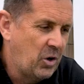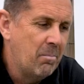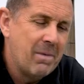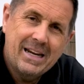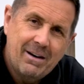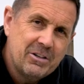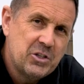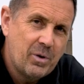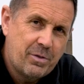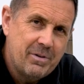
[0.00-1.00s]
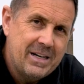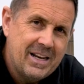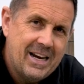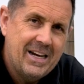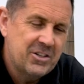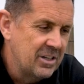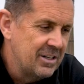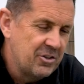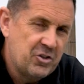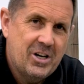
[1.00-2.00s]
Come back every 2 or 3 days,
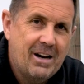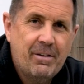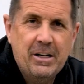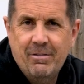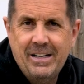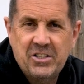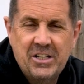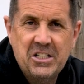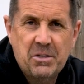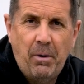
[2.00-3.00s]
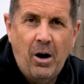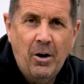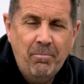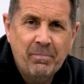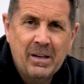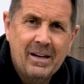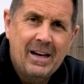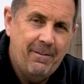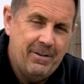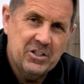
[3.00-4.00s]
check that your EC's spot on.
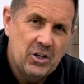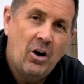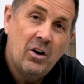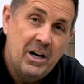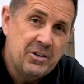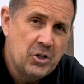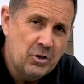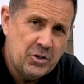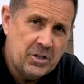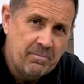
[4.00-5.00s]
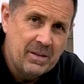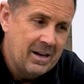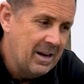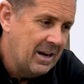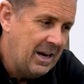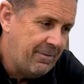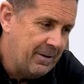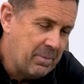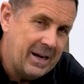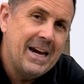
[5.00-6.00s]
If it's not, adjust. If
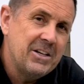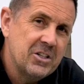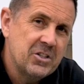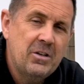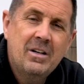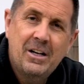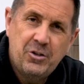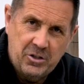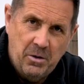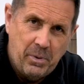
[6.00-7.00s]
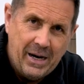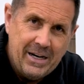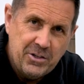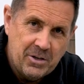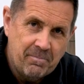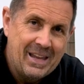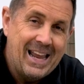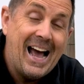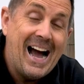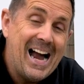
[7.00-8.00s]
your pH isn't, adjust your pH.
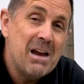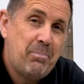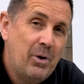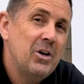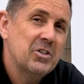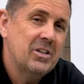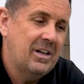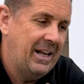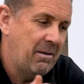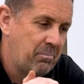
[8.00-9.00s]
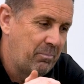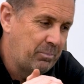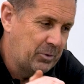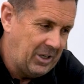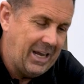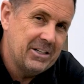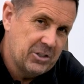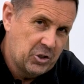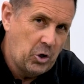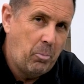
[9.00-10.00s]
I personally like
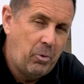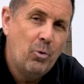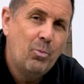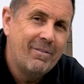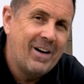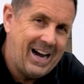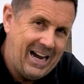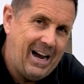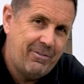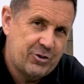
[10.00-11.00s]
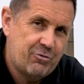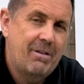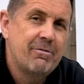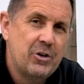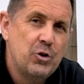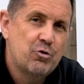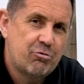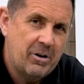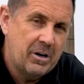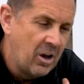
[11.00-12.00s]
to top up with half-strength
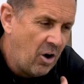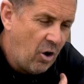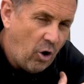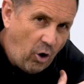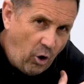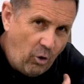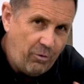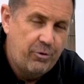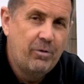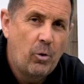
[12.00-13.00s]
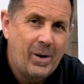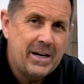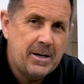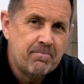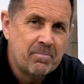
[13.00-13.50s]
nutrient all through the week,